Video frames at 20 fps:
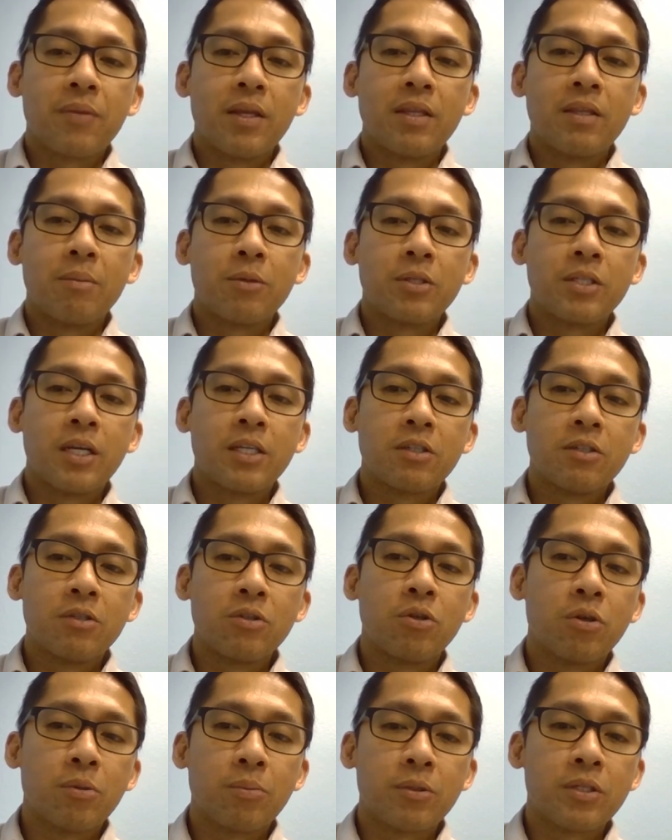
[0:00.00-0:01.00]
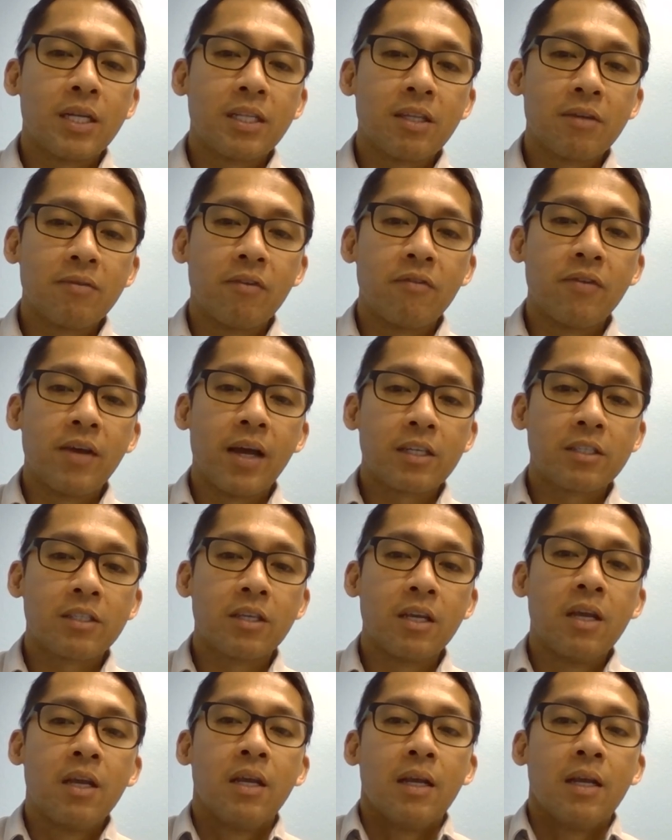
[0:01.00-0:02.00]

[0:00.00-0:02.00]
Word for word: in the potential neuroprotective effects,